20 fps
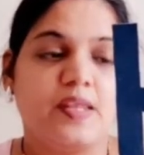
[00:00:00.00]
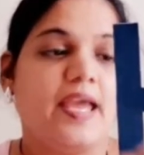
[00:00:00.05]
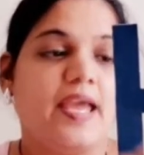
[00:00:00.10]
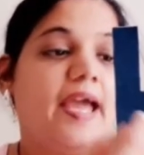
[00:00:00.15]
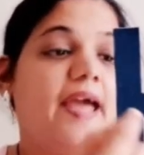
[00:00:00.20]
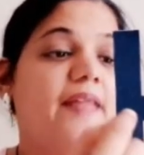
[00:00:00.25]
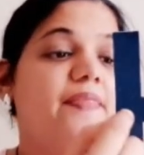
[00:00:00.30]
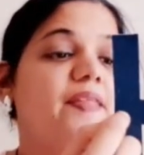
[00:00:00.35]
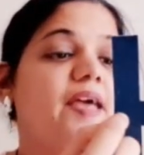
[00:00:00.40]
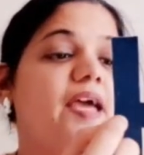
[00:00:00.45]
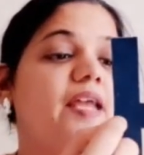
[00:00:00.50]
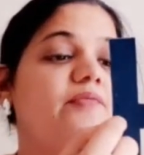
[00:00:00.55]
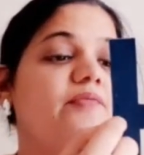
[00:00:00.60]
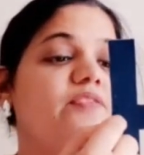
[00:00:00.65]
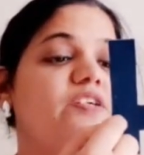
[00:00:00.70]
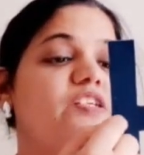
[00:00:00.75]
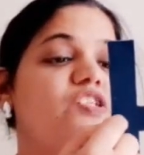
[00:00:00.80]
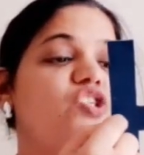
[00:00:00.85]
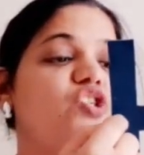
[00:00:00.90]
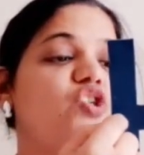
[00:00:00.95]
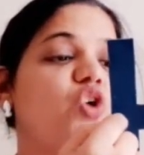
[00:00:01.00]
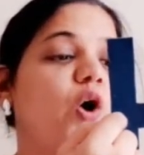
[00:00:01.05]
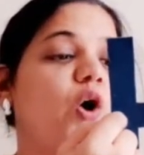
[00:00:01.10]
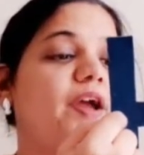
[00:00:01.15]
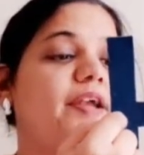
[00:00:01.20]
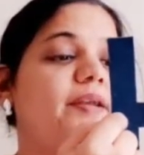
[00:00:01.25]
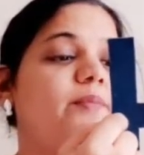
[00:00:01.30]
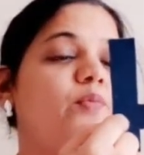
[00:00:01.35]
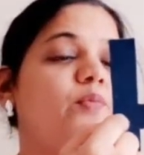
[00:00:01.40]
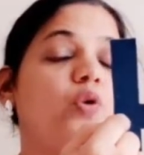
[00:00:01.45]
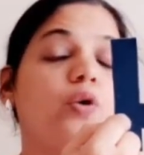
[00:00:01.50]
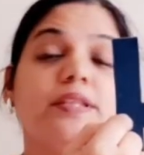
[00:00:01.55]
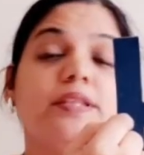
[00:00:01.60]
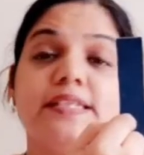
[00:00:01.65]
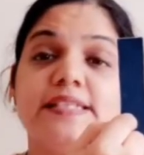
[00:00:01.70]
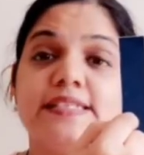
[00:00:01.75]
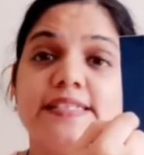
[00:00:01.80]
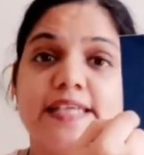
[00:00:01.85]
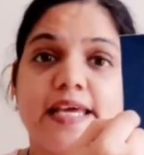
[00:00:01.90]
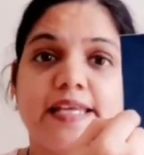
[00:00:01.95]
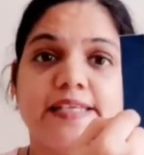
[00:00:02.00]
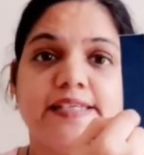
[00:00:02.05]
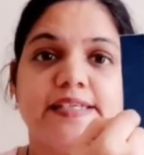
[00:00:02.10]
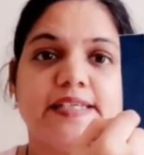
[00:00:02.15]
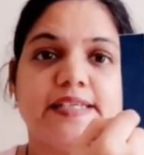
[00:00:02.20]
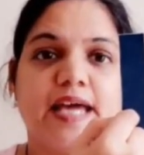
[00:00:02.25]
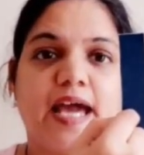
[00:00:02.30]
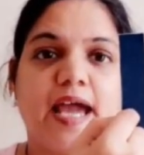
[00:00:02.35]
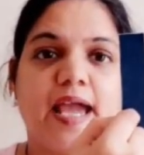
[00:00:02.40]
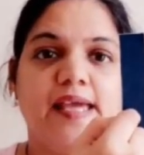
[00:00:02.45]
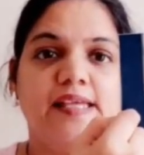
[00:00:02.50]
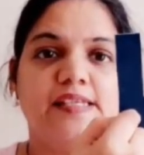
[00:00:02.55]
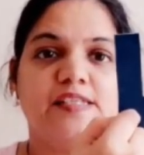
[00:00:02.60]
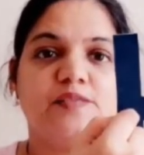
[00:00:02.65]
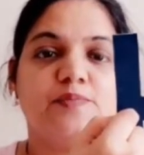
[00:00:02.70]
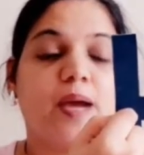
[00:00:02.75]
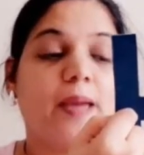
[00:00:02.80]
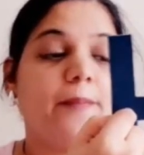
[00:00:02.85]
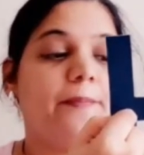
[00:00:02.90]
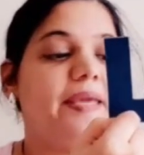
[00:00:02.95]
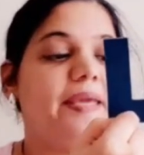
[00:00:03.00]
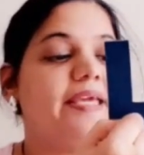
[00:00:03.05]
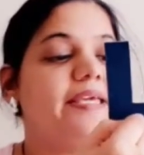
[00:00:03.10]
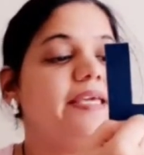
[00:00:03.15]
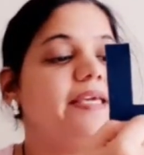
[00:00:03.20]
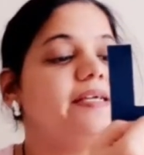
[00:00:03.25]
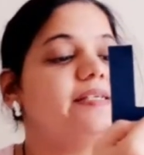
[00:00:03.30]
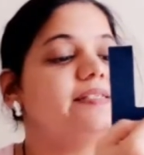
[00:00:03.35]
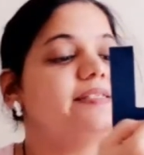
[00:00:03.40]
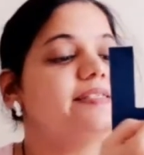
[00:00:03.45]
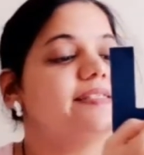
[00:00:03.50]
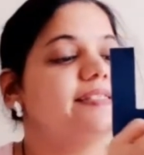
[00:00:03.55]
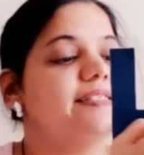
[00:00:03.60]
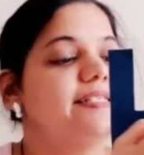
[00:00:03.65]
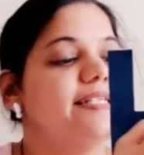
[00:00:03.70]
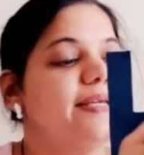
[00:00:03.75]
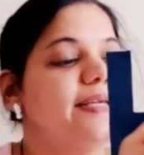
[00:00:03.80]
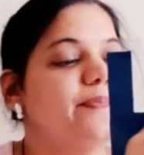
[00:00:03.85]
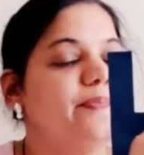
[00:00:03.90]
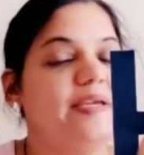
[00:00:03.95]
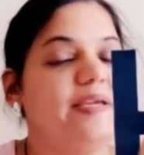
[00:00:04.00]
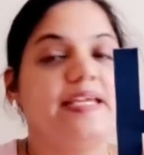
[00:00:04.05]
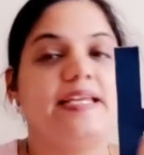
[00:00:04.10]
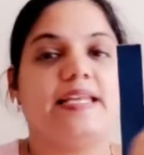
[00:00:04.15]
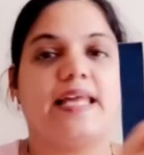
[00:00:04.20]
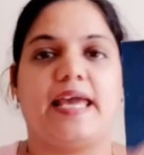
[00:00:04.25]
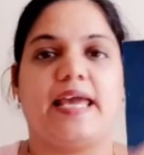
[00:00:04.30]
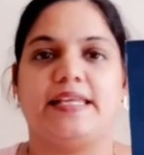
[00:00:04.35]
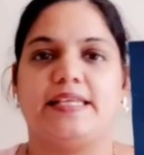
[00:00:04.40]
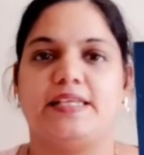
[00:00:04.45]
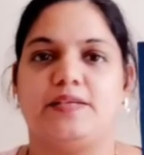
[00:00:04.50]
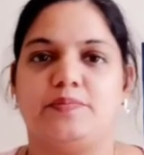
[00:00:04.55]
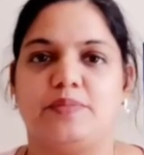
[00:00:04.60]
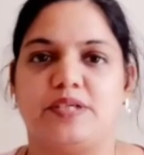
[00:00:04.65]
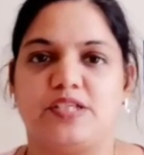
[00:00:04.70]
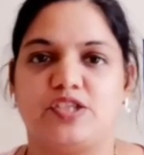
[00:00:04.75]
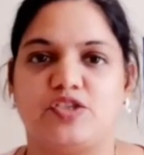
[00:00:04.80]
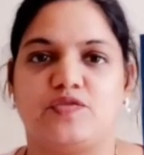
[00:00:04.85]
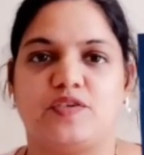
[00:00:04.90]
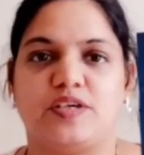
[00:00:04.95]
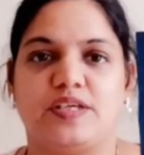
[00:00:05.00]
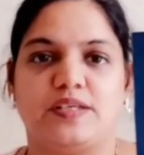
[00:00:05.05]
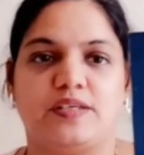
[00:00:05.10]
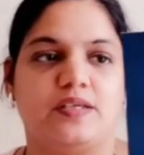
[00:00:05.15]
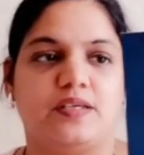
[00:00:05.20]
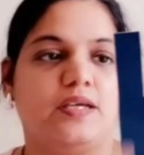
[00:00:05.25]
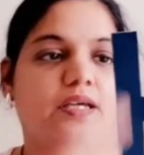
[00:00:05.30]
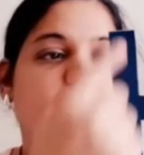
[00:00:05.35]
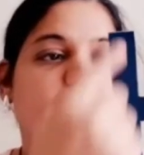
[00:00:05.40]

And then we join both the standing lines by making a sleeping line in between.